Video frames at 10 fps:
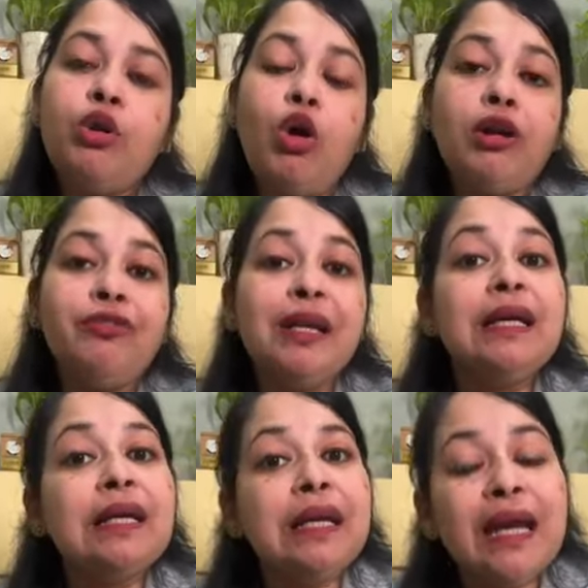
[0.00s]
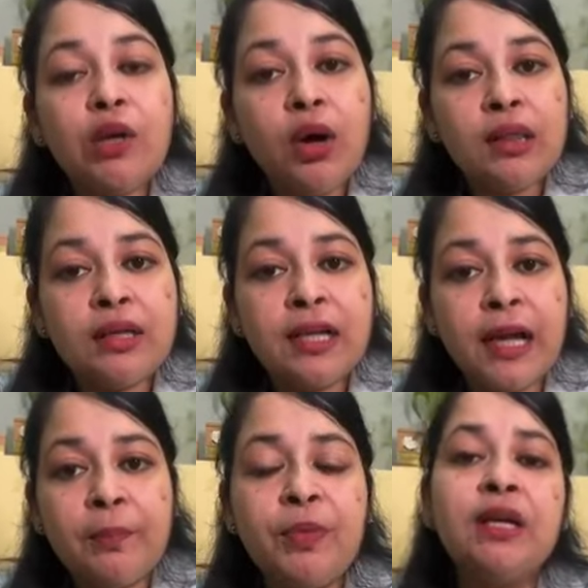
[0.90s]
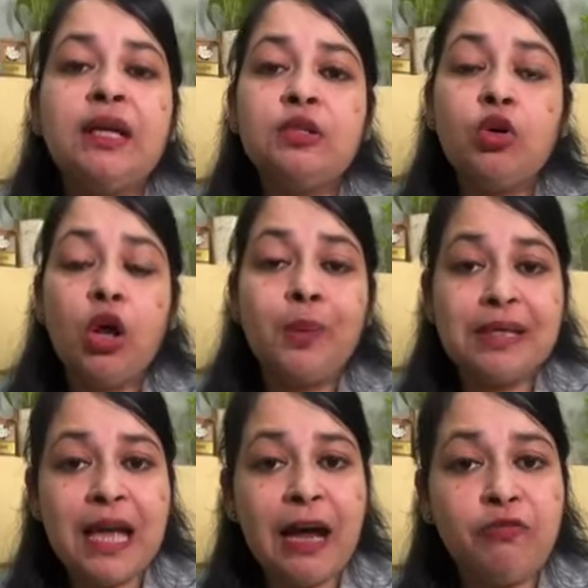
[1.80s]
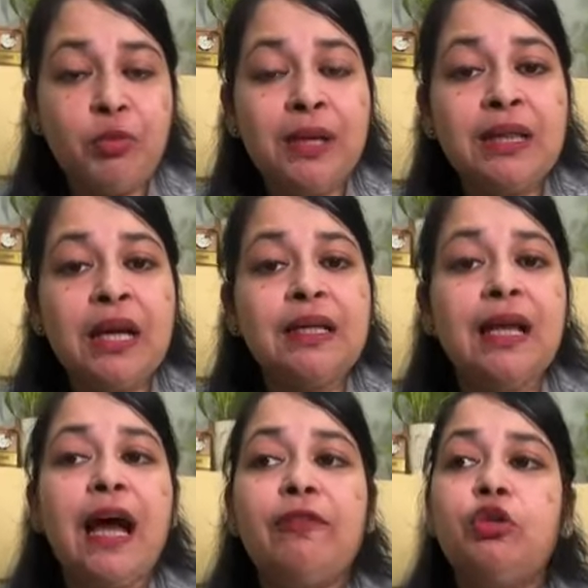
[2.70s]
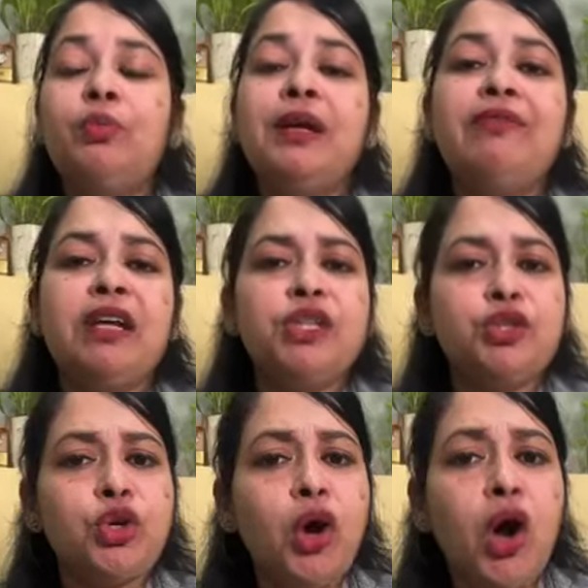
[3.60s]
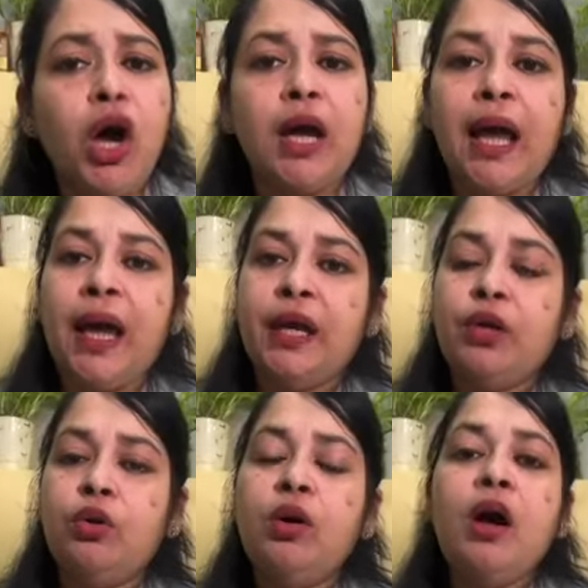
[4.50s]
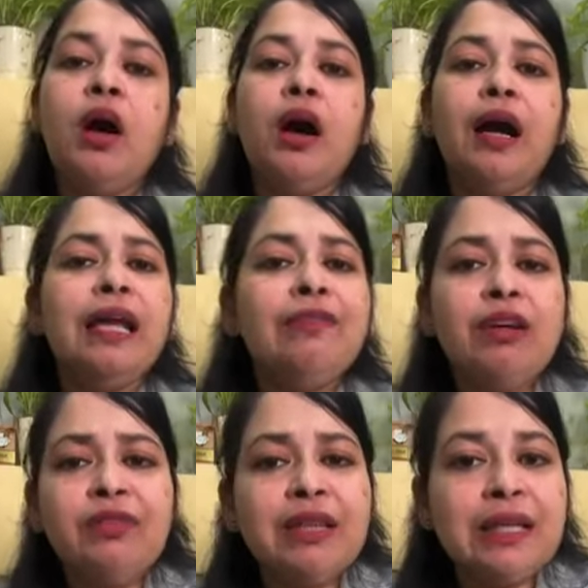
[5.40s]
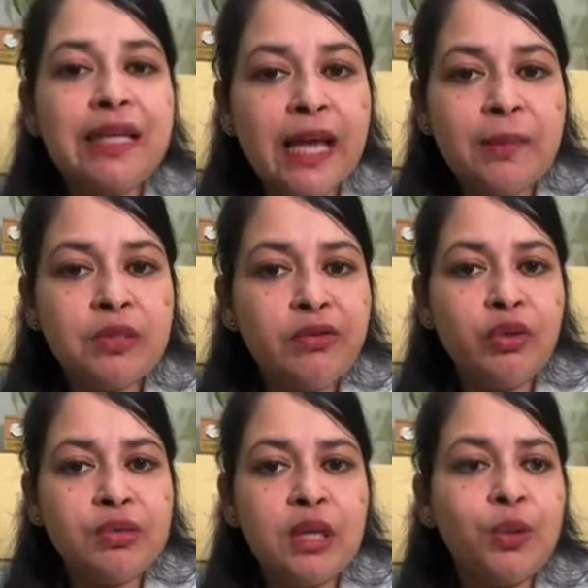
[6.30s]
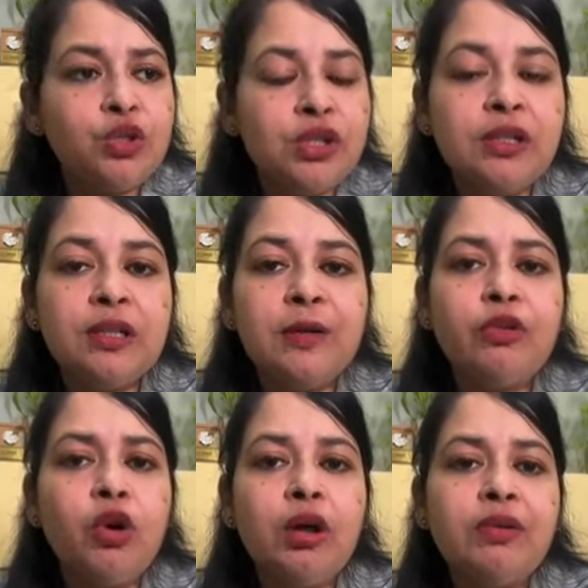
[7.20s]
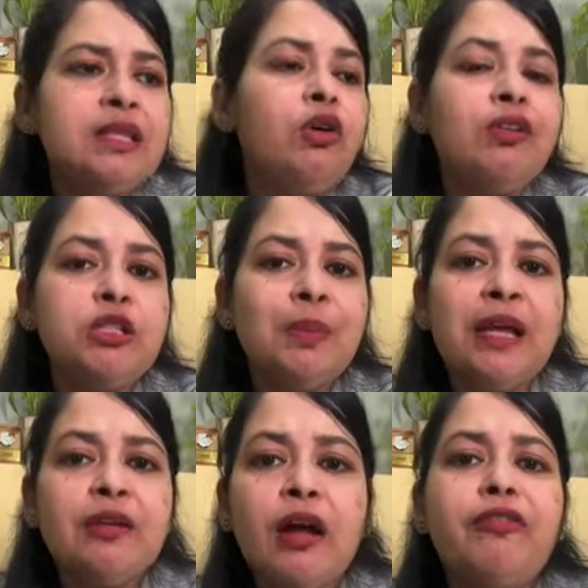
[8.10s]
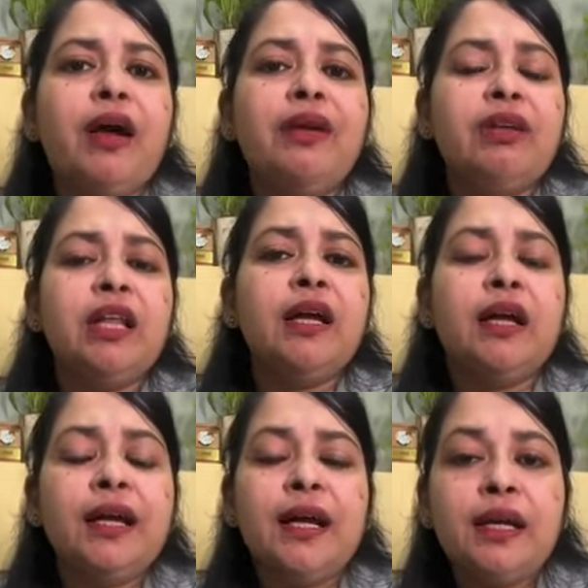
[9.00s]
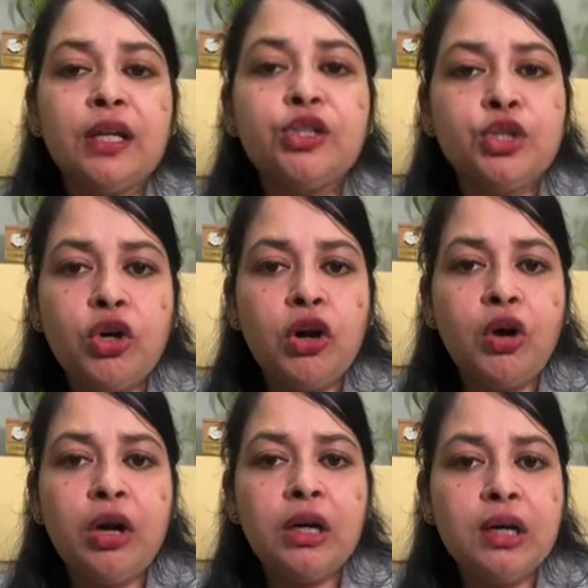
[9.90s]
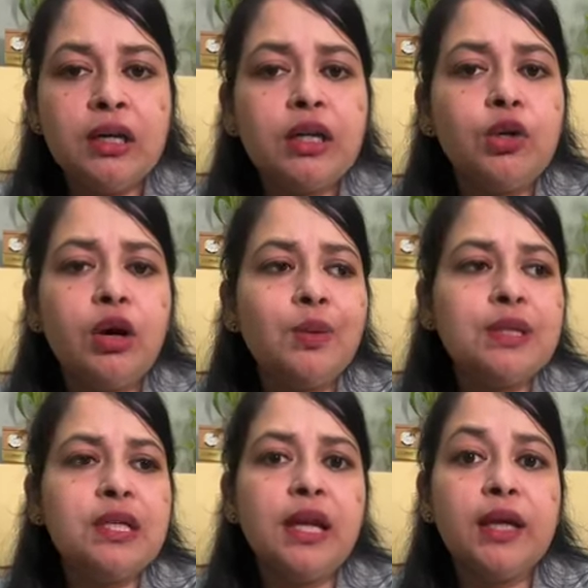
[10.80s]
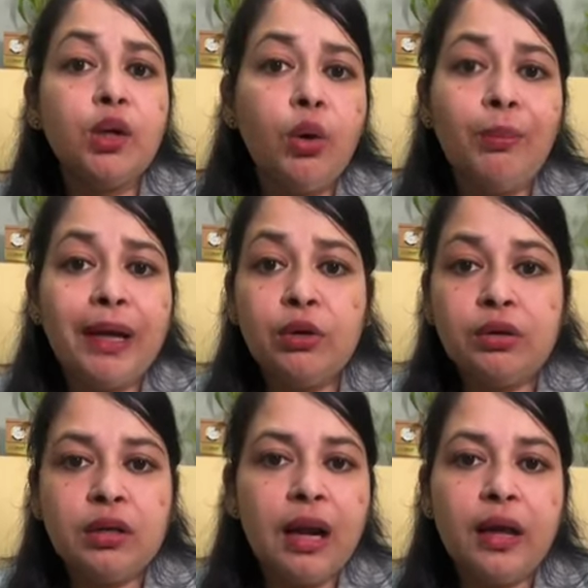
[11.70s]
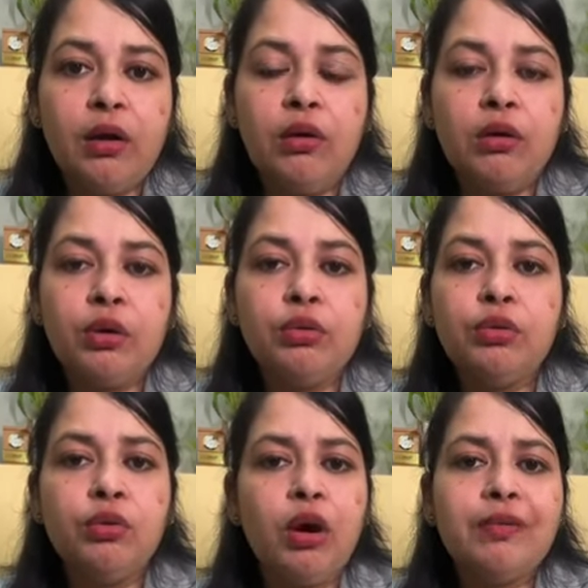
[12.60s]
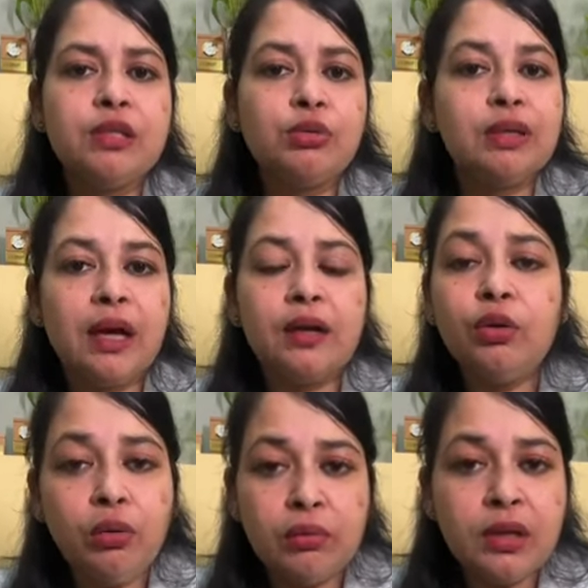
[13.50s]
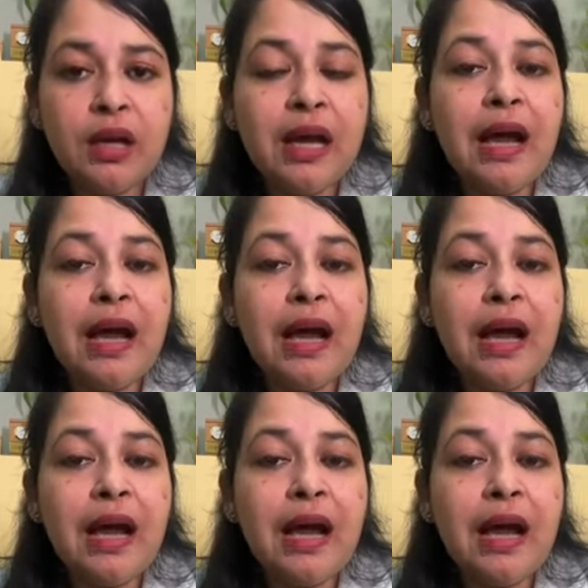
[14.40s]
or not feel great all the time. It doesn't always have to be that they have to be very strong. And you know, even with the games, if you see with children, they always play rough, and when they get injured or hurt, you always say like, no, men don't cry, or you always do that. No,